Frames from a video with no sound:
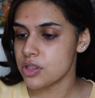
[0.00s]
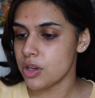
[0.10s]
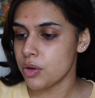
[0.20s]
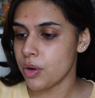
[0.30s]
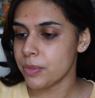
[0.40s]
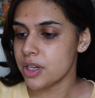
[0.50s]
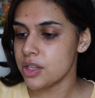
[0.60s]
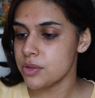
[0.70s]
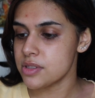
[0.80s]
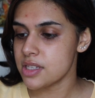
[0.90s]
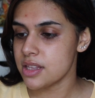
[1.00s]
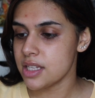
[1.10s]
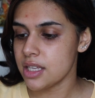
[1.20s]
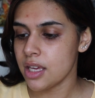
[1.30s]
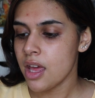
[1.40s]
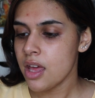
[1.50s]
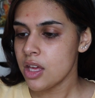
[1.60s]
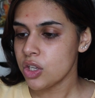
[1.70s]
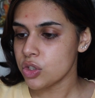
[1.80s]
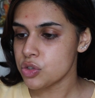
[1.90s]
So I'm going to use the
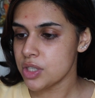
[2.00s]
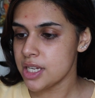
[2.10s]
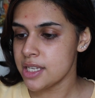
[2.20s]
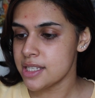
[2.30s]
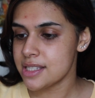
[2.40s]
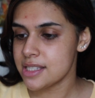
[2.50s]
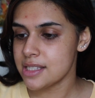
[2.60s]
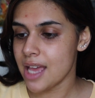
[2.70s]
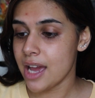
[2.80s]
Catrice